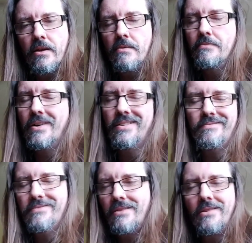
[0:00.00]
I
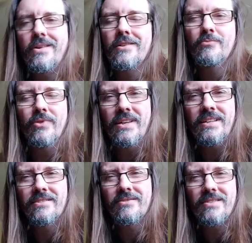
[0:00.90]
don't know how to put
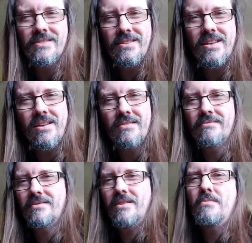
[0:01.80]
links on this thing.
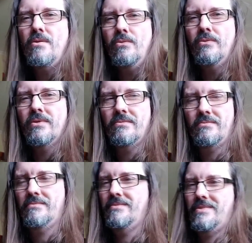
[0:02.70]
I'm old.
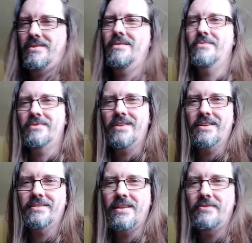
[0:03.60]
I'm not
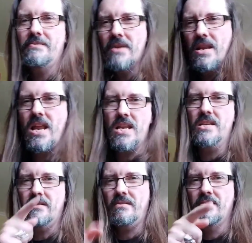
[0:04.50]
tech savvy
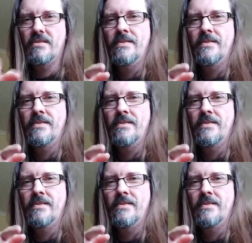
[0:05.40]
millennial.